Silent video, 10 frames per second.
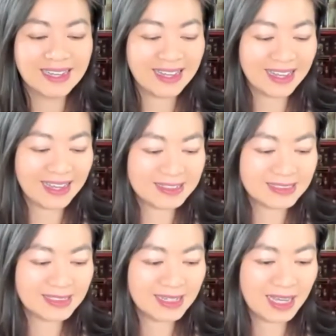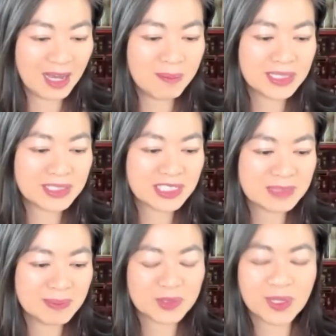and how much I
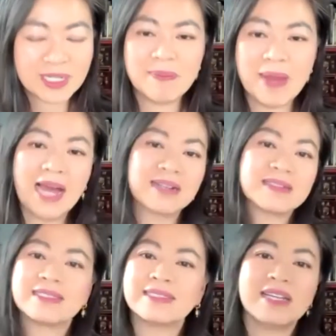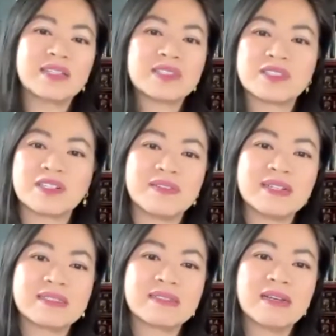spent trying to paddle to stay at the
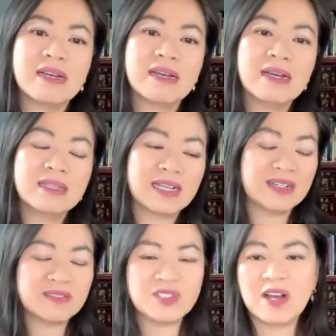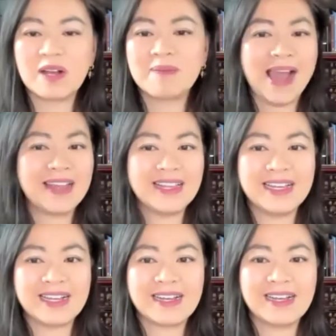surface, the kind of dog
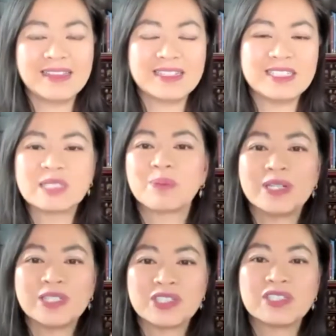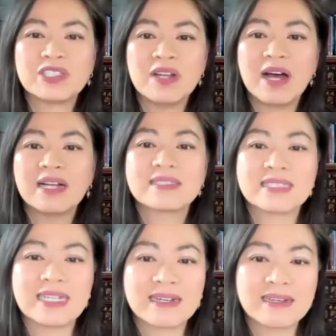paddling and the desperation to not
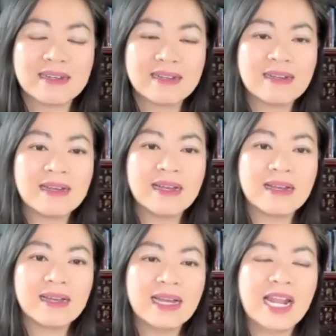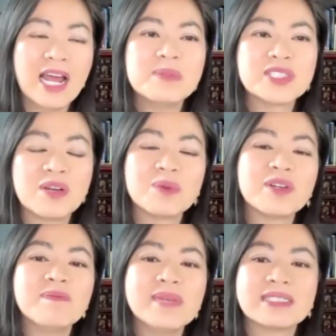sink, and how much I would
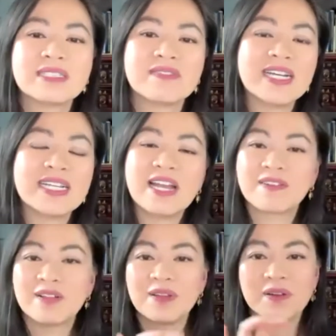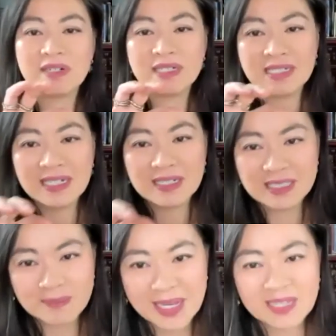have missed if I'd never learned
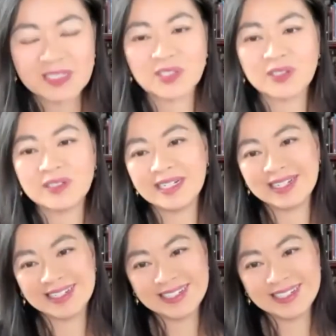to make the turning.